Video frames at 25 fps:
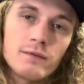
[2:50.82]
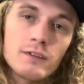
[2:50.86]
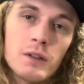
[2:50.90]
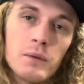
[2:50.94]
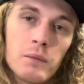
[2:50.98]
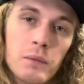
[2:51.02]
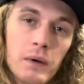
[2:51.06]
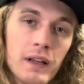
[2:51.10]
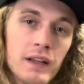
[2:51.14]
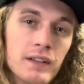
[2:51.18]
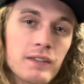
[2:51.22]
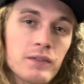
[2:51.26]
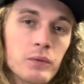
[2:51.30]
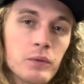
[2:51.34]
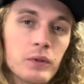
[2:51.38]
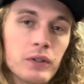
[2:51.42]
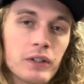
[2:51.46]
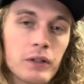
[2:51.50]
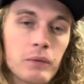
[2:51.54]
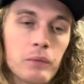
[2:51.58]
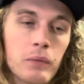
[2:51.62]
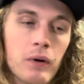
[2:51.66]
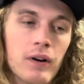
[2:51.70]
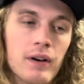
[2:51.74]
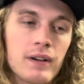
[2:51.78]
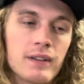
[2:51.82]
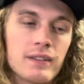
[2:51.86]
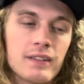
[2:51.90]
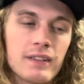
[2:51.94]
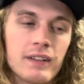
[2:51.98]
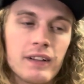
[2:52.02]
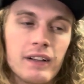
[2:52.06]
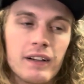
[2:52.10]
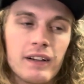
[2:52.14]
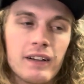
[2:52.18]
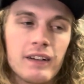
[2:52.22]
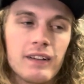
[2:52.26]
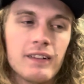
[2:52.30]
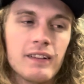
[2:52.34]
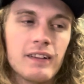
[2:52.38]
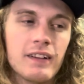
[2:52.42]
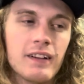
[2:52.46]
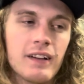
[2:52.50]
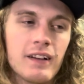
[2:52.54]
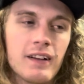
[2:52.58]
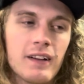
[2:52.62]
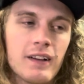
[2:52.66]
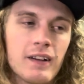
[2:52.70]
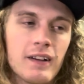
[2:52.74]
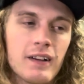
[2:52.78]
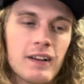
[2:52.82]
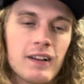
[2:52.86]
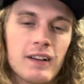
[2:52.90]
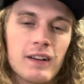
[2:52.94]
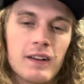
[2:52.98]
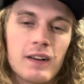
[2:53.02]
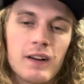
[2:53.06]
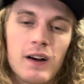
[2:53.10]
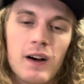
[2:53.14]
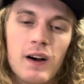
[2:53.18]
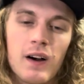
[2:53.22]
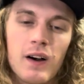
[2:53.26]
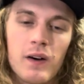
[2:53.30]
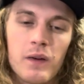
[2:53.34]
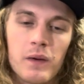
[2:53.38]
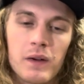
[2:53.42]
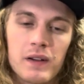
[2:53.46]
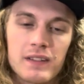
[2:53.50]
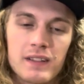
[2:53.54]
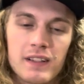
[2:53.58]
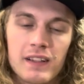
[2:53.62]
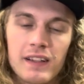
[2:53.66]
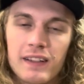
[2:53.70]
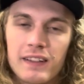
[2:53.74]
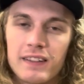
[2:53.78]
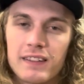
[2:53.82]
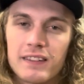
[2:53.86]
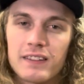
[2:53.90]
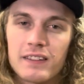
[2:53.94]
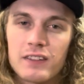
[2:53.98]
But he has some really good bars in there. When he said, like,